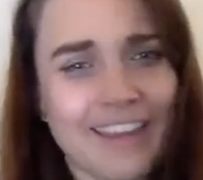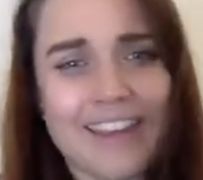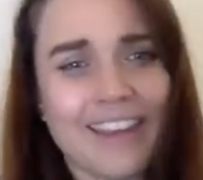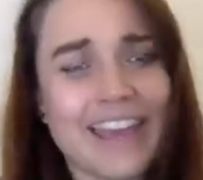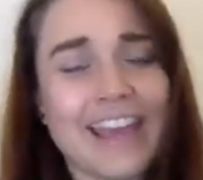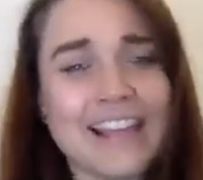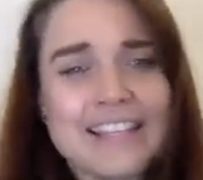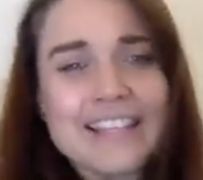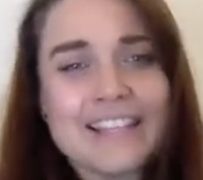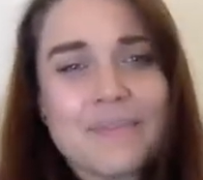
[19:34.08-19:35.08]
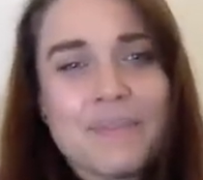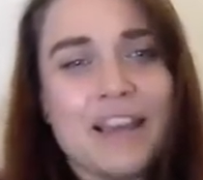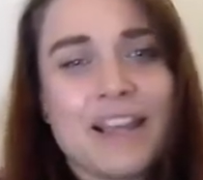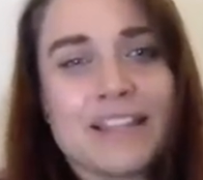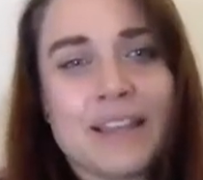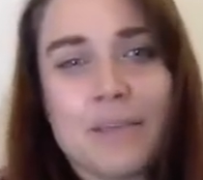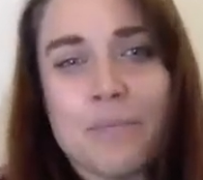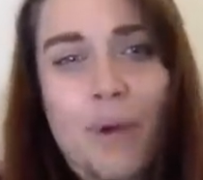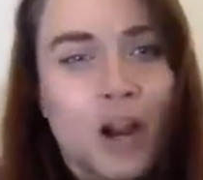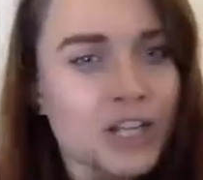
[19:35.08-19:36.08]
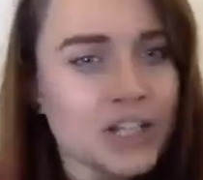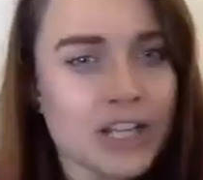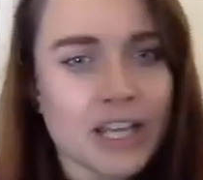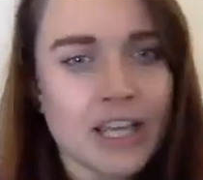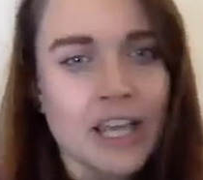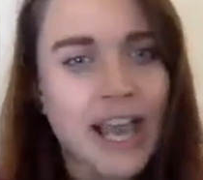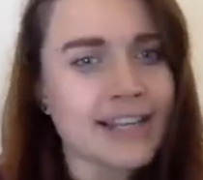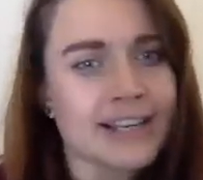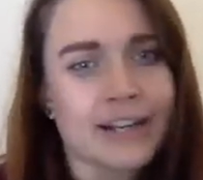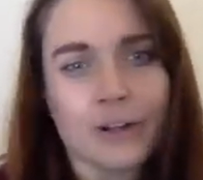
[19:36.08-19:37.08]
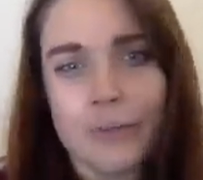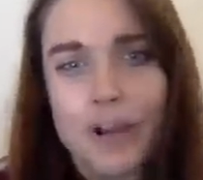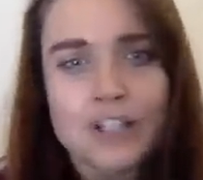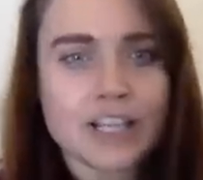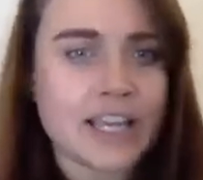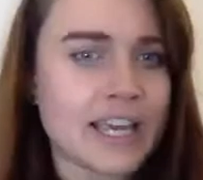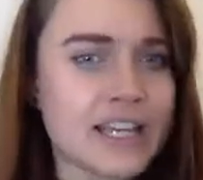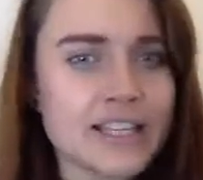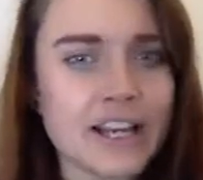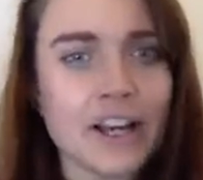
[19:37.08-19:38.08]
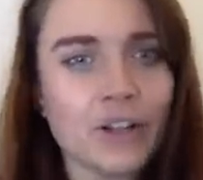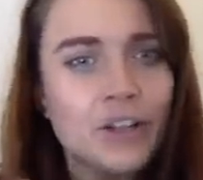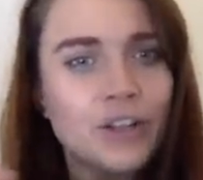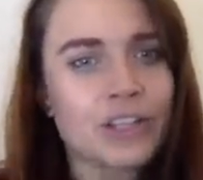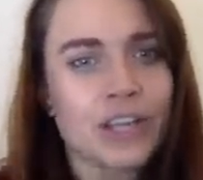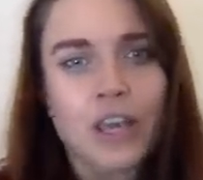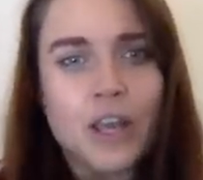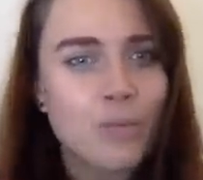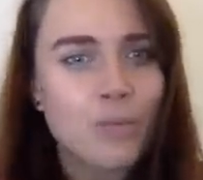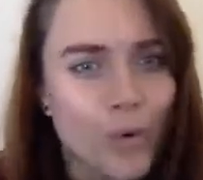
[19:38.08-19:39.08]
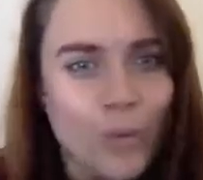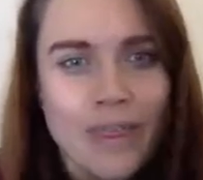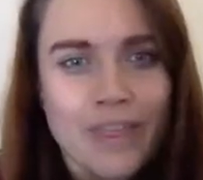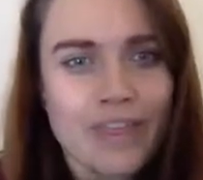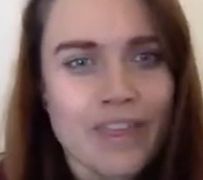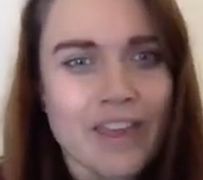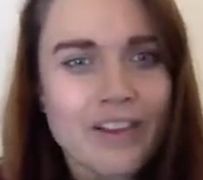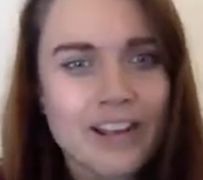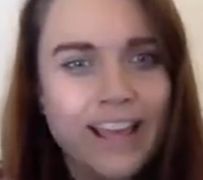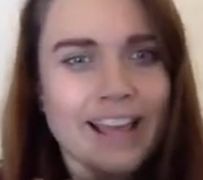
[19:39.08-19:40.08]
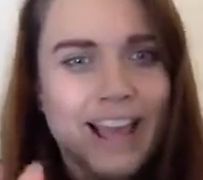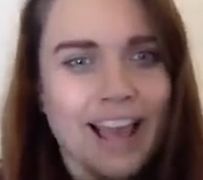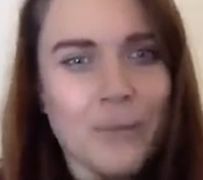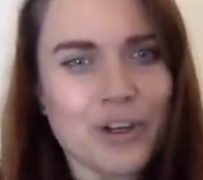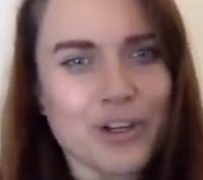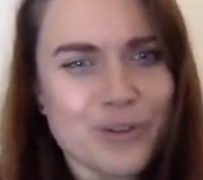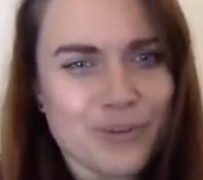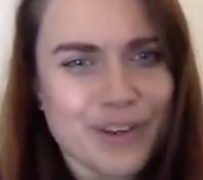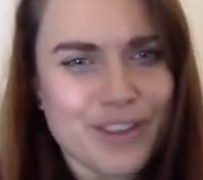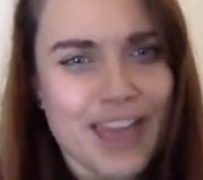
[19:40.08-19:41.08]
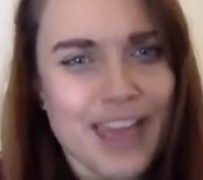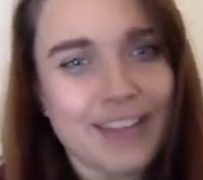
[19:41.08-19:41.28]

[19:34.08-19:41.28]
Yeah, is that something, is it partially external, partially internal? Is it more one than the other? Like, where do you feel that?